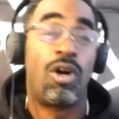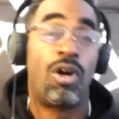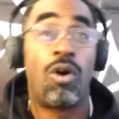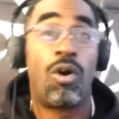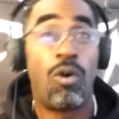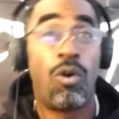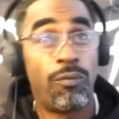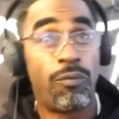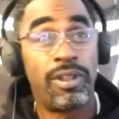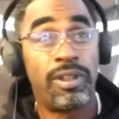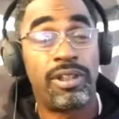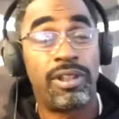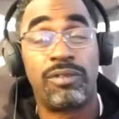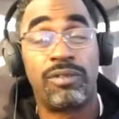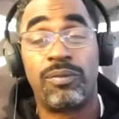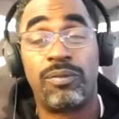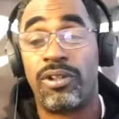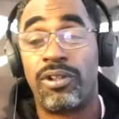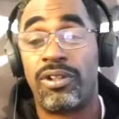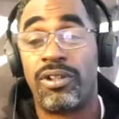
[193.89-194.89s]
Hopefully,
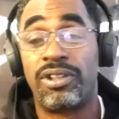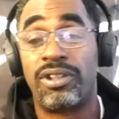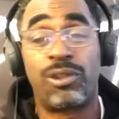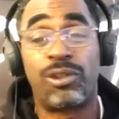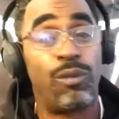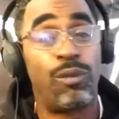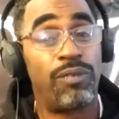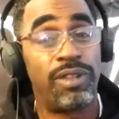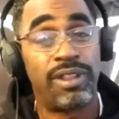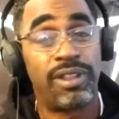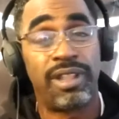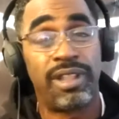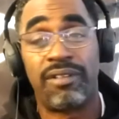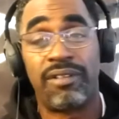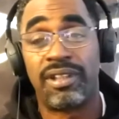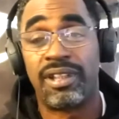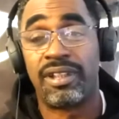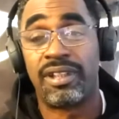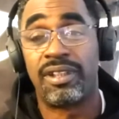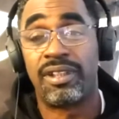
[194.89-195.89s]
because with all this COVID and
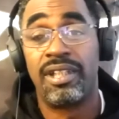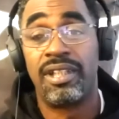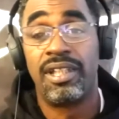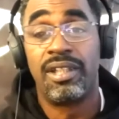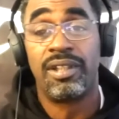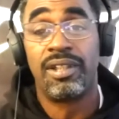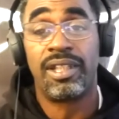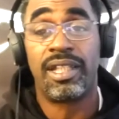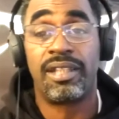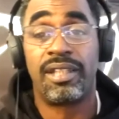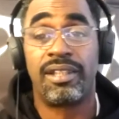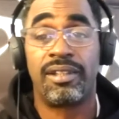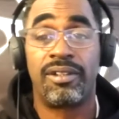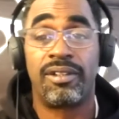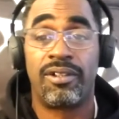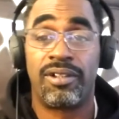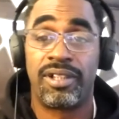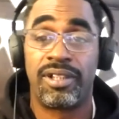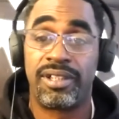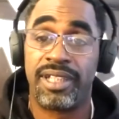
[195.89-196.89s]
everything, yeah,
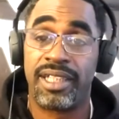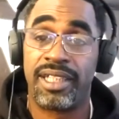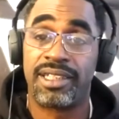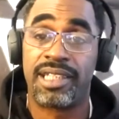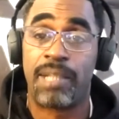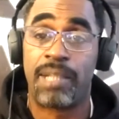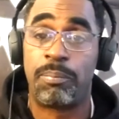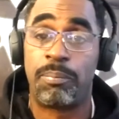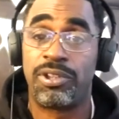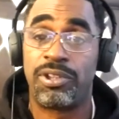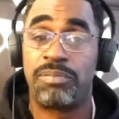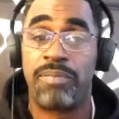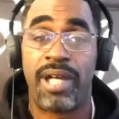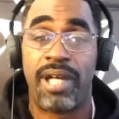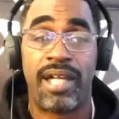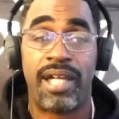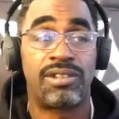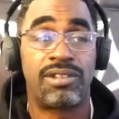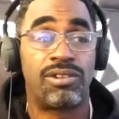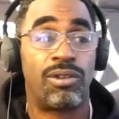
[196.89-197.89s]
all the dates got pushed
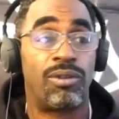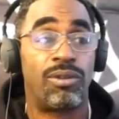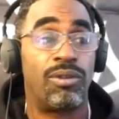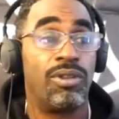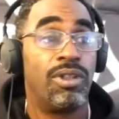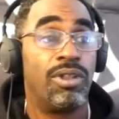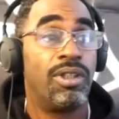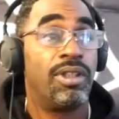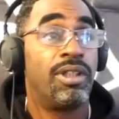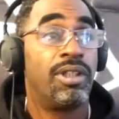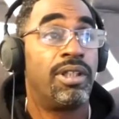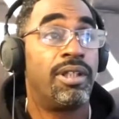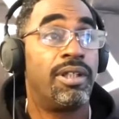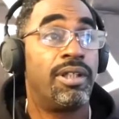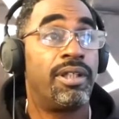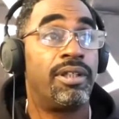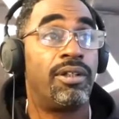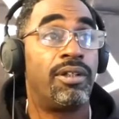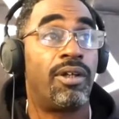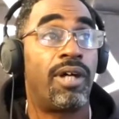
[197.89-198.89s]
back. So
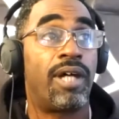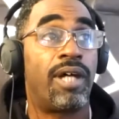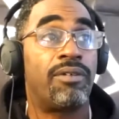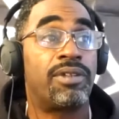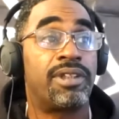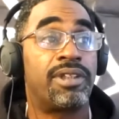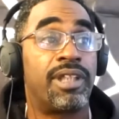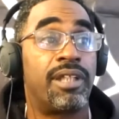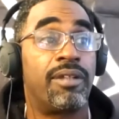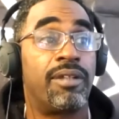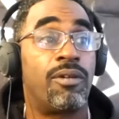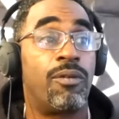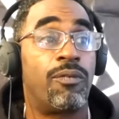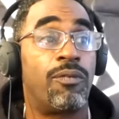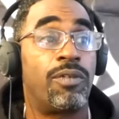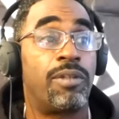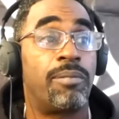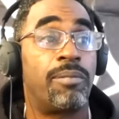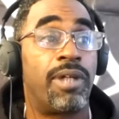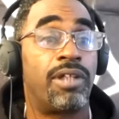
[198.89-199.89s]
I would say
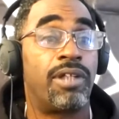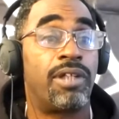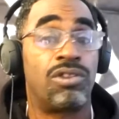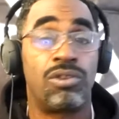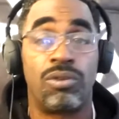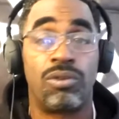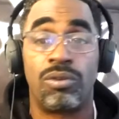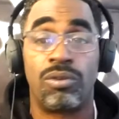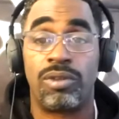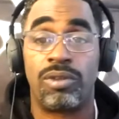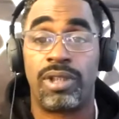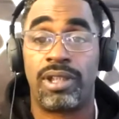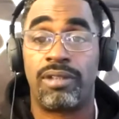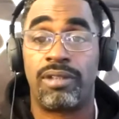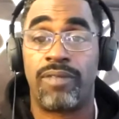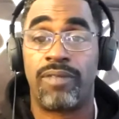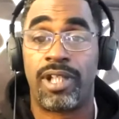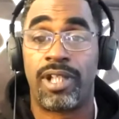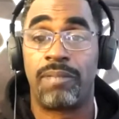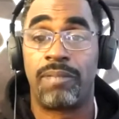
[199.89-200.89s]
hopefully by June that
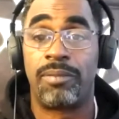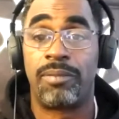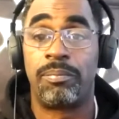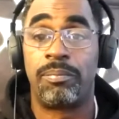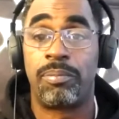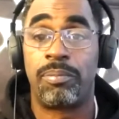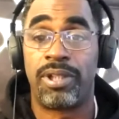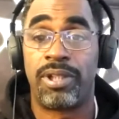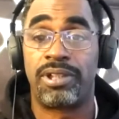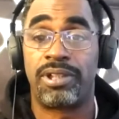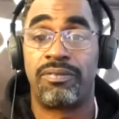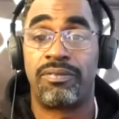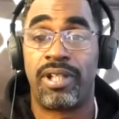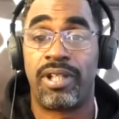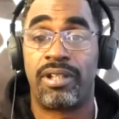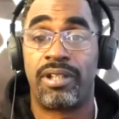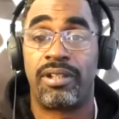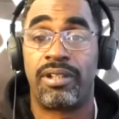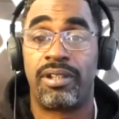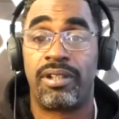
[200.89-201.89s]
the record will be pressed and
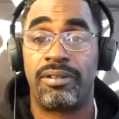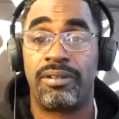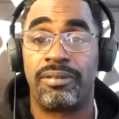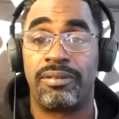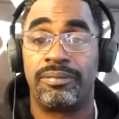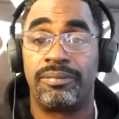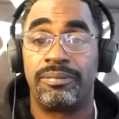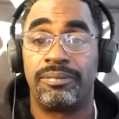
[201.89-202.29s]
ready to go.